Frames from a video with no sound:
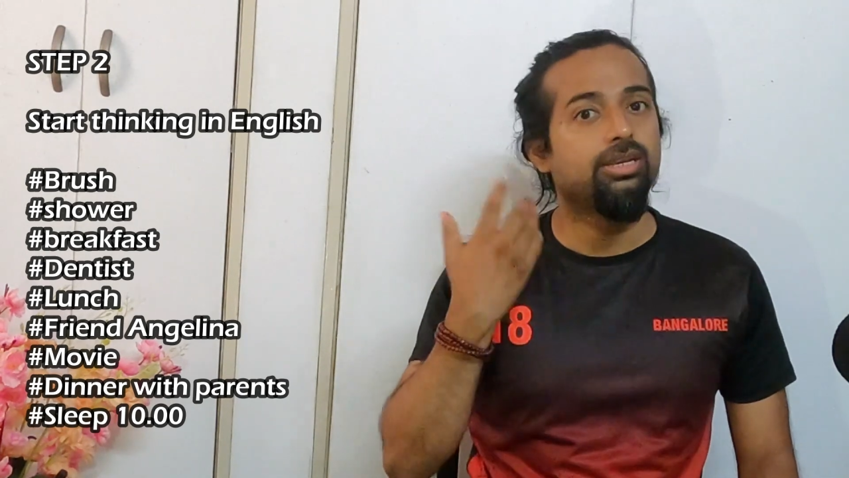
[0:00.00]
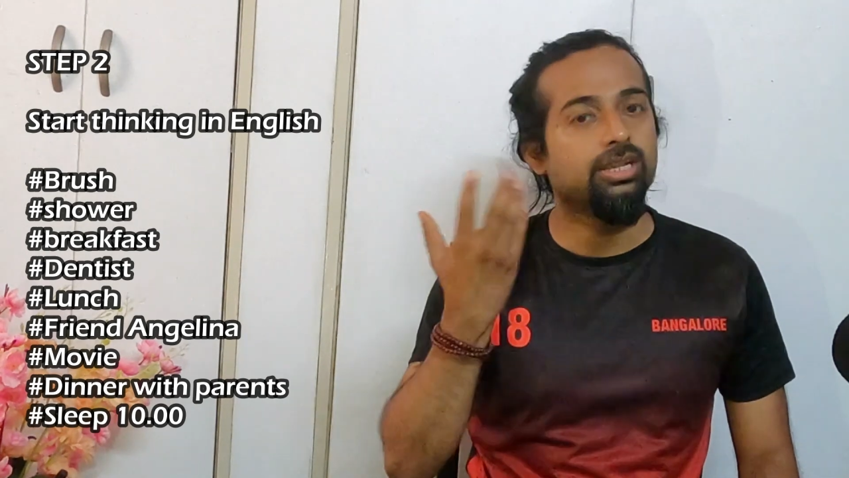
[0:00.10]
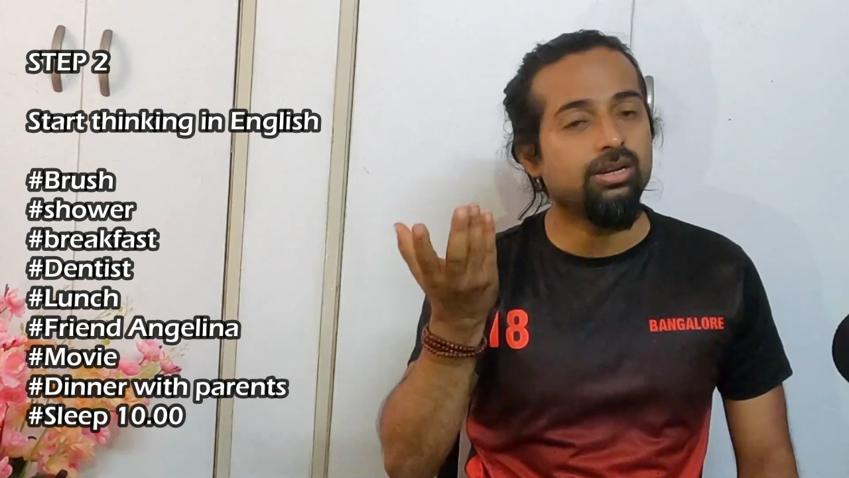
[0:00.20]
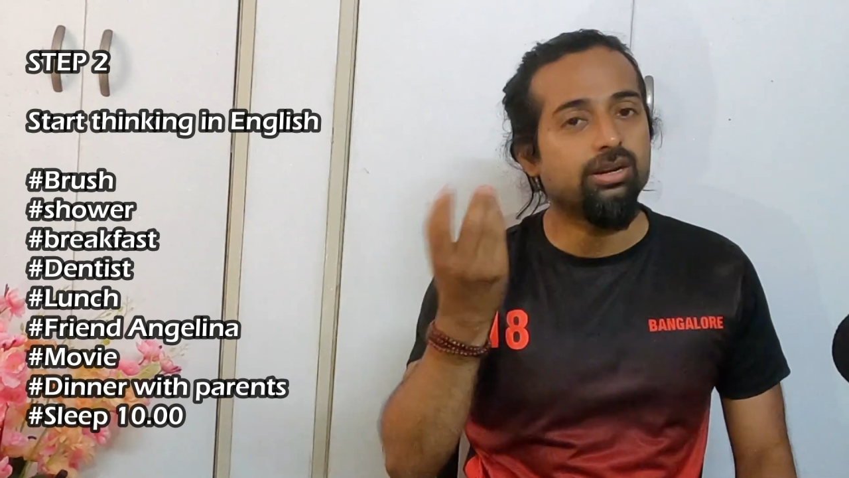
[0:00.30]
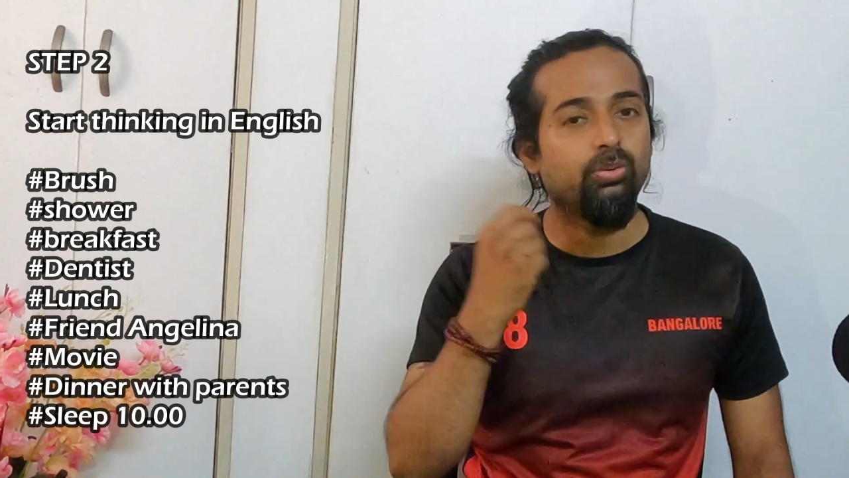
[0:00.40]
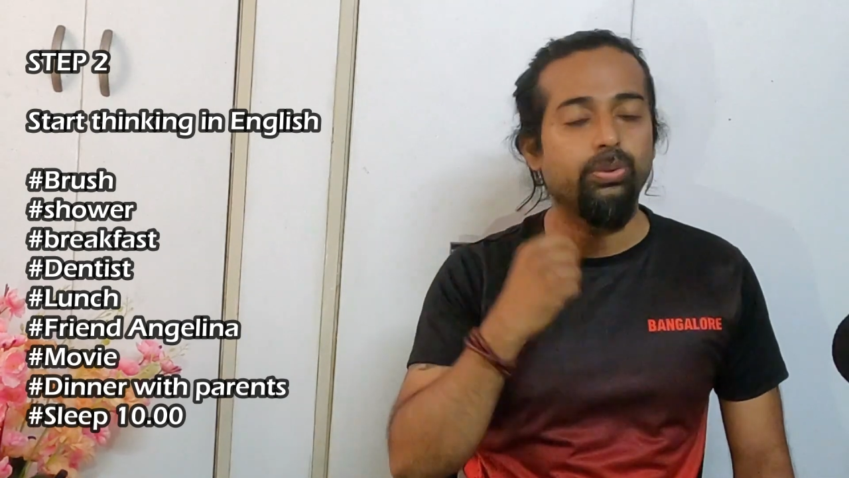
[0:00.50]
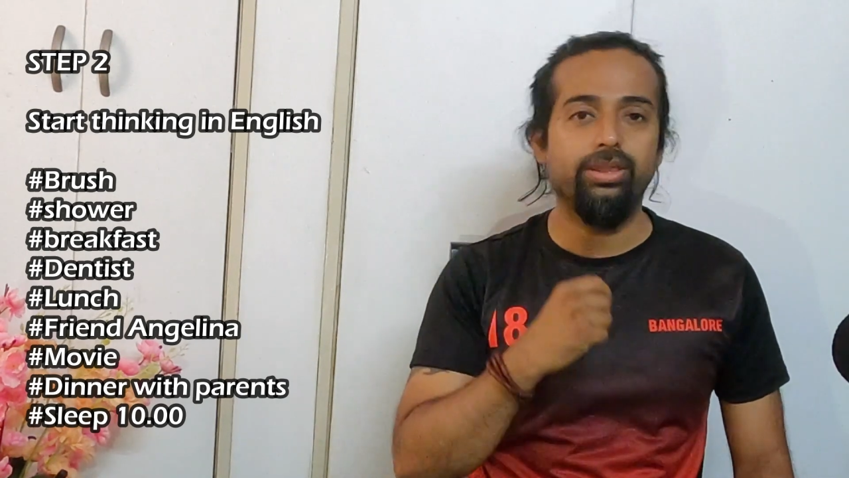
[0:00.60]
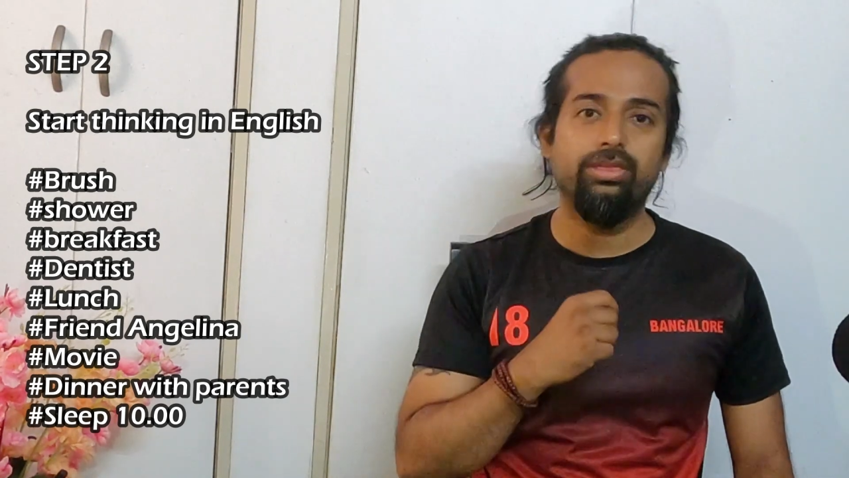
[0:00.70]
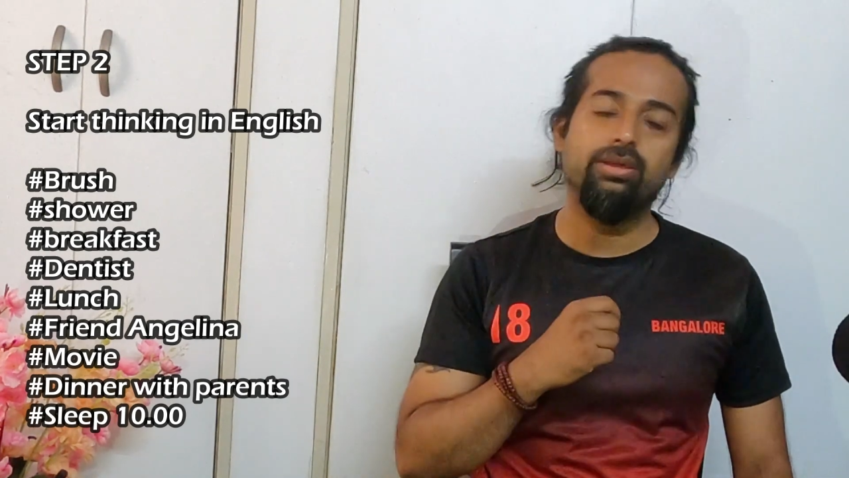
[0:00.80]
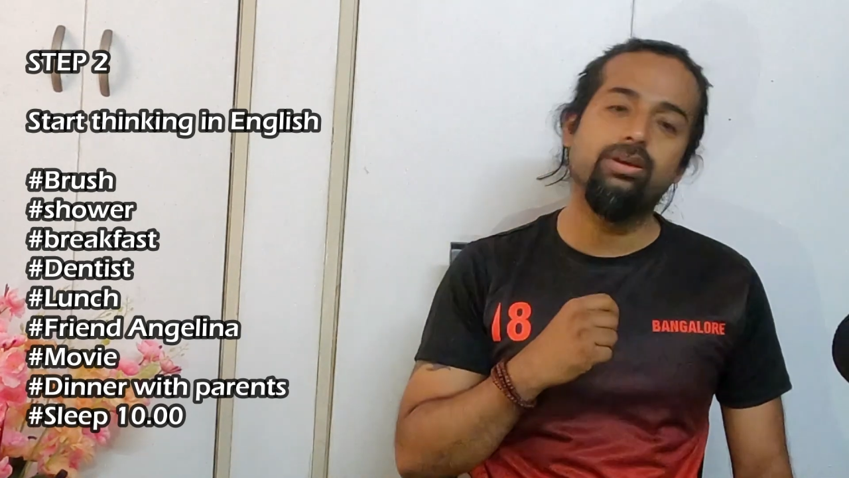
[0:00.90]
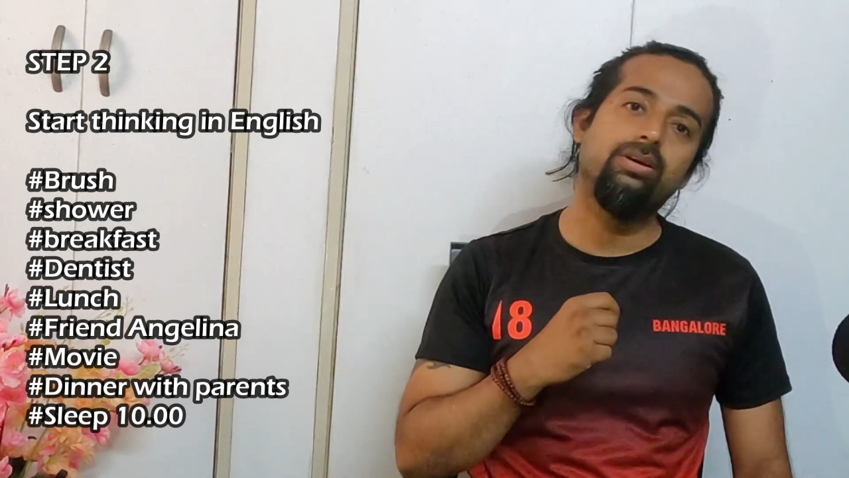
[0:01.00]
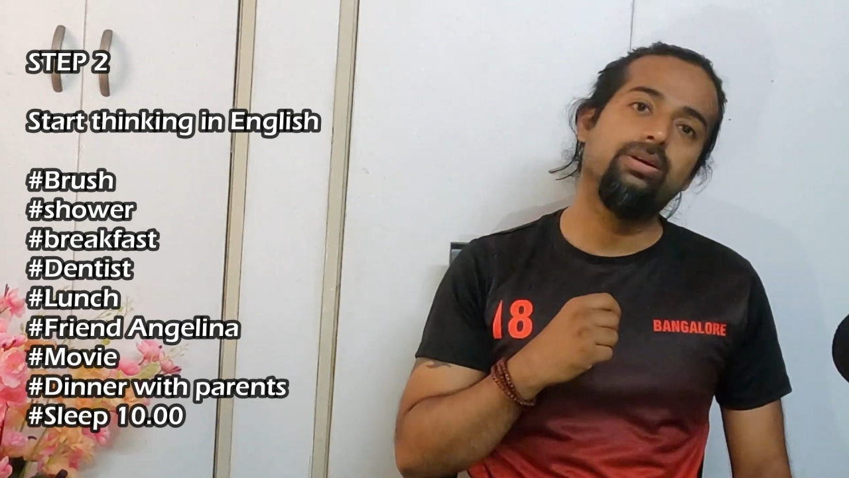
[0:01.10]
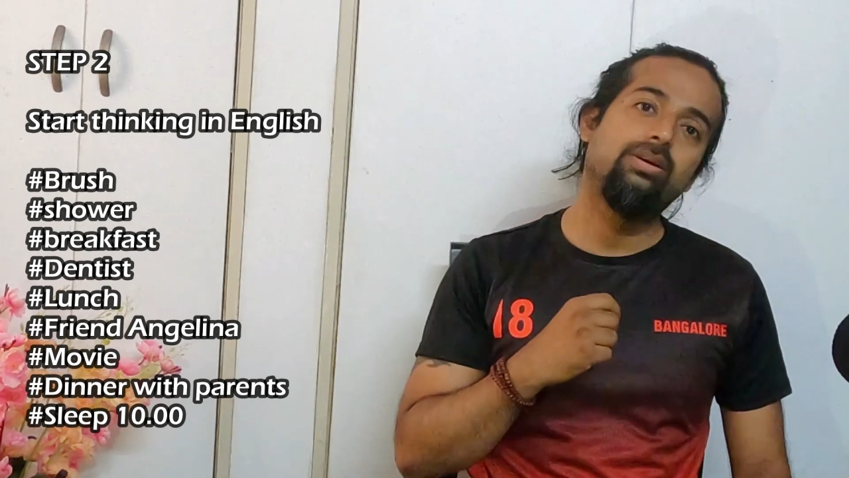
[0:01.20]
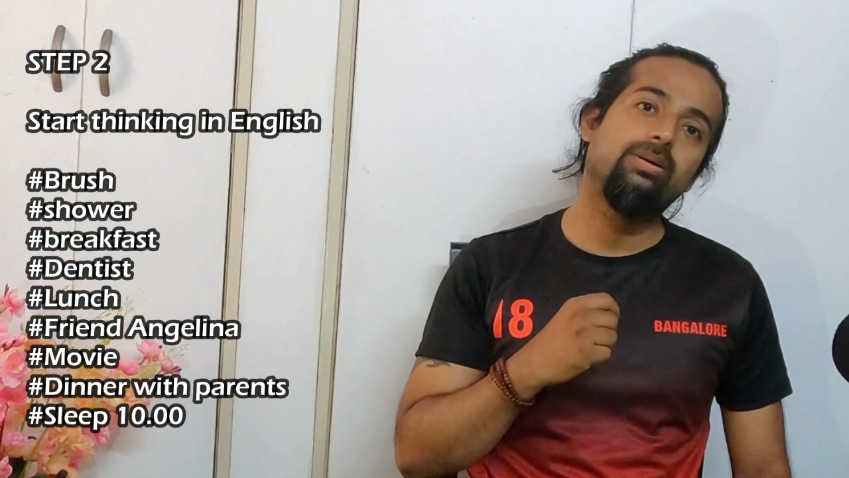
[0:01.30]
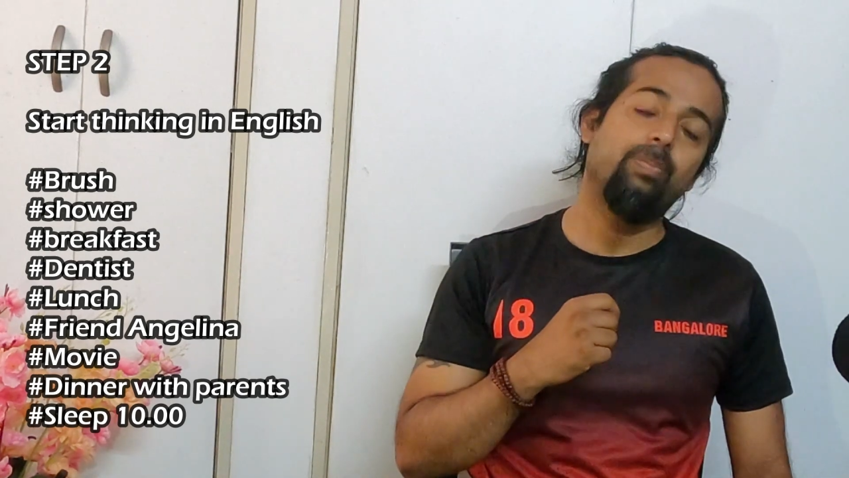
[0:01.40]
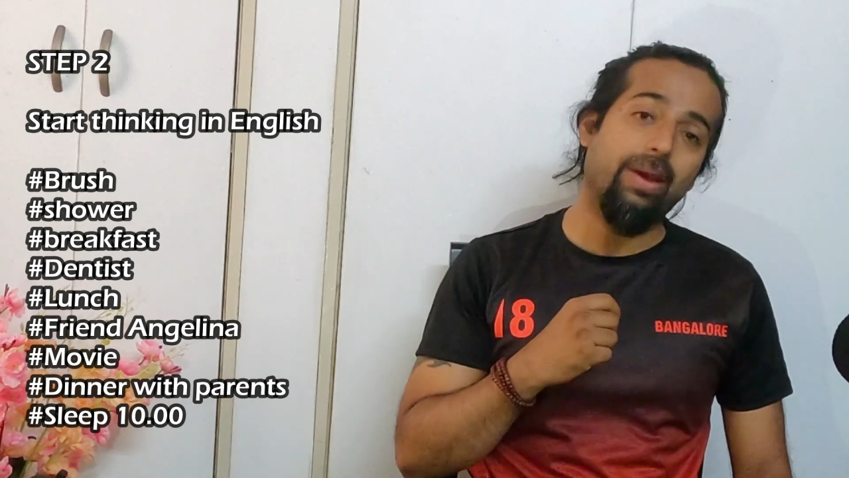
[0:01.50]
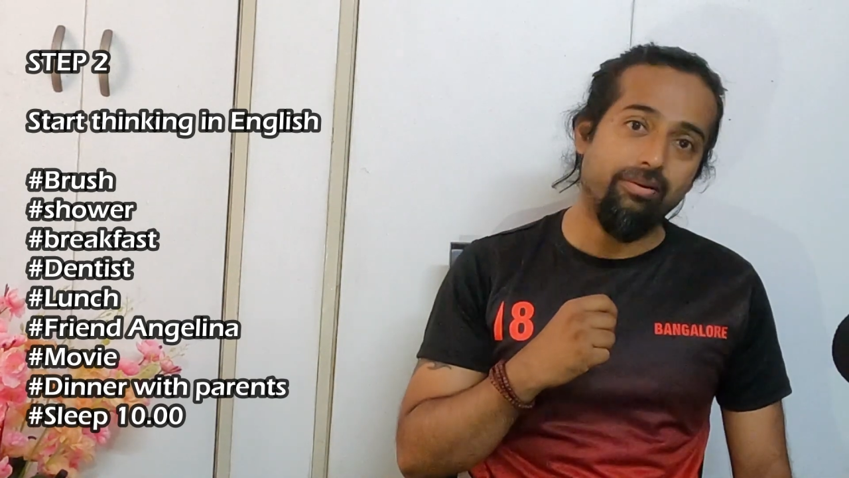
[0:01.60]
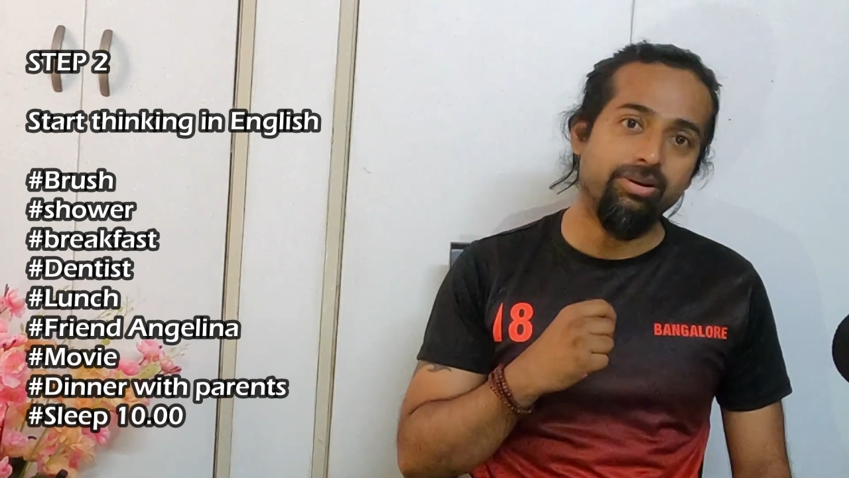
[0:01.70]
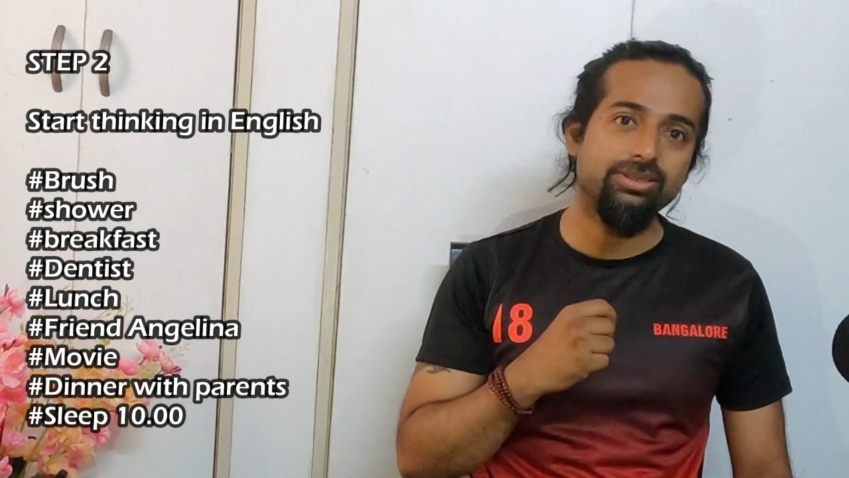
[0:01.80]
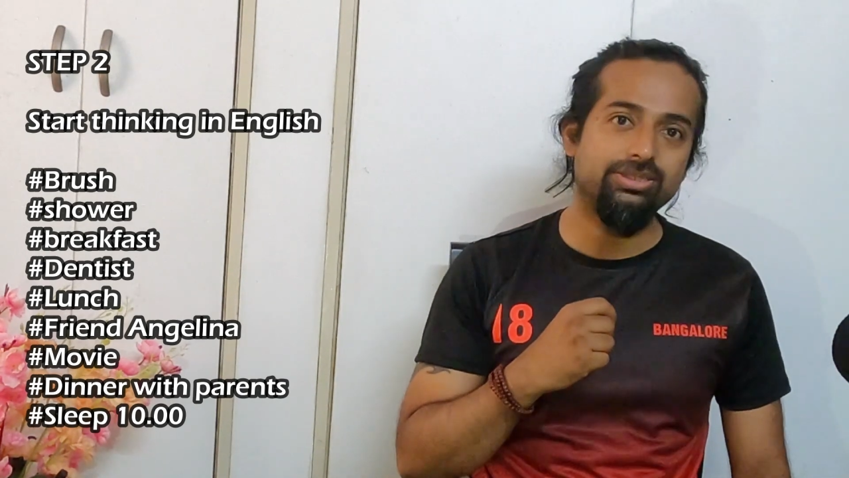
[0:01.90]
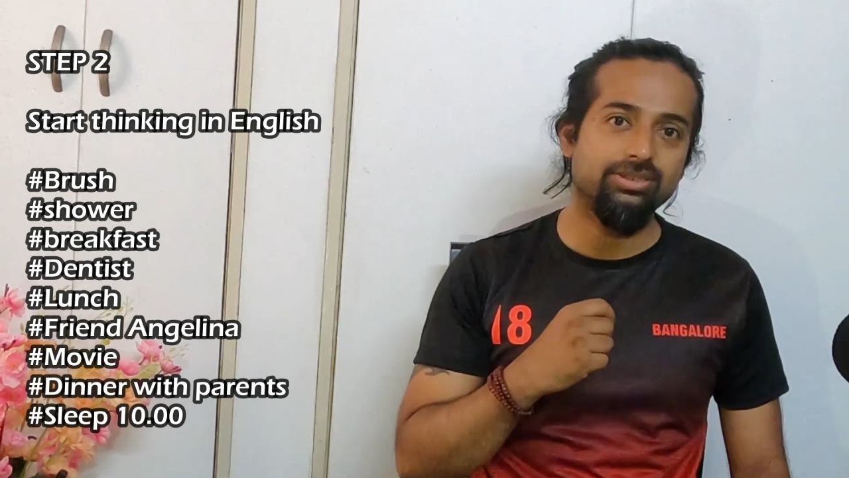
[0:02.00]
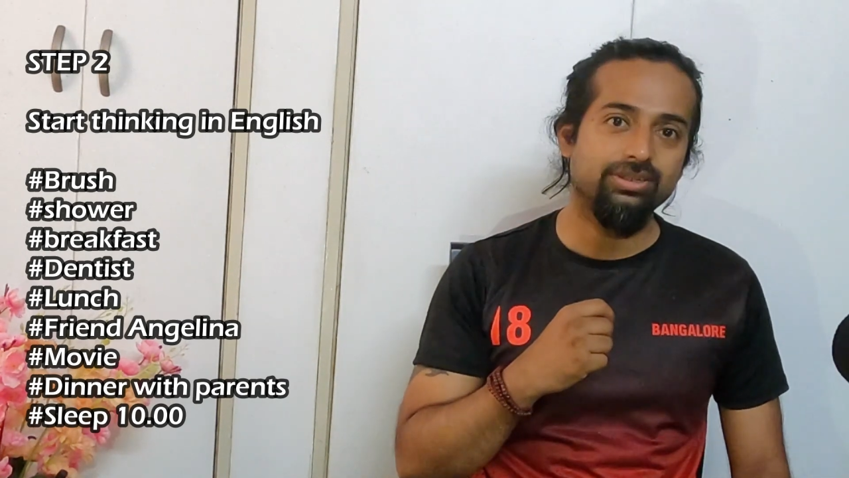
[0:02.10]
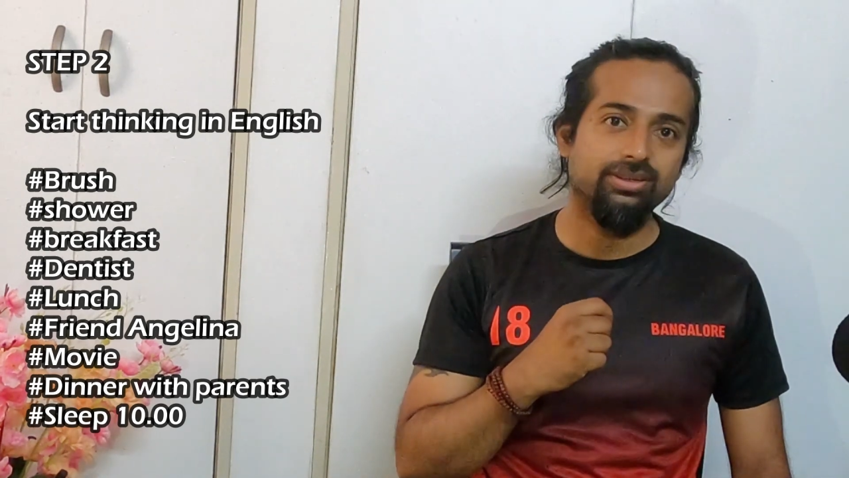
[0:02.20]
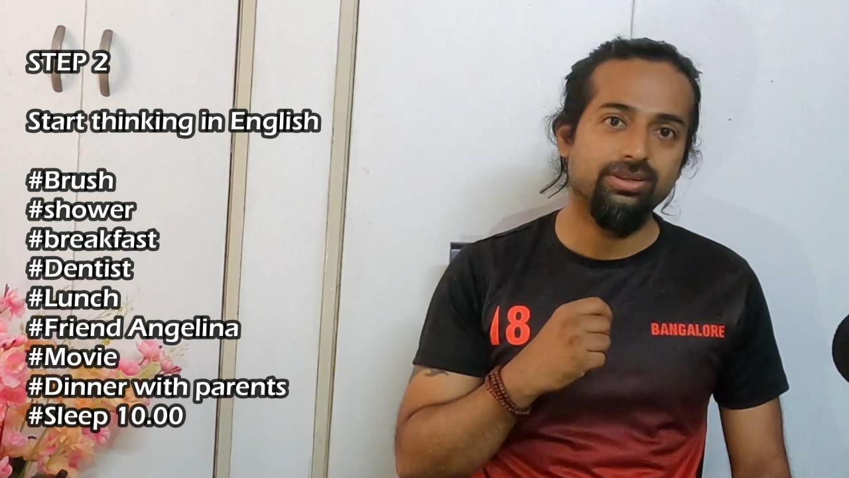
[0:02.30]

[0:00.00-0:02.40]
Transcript: dinner with parents.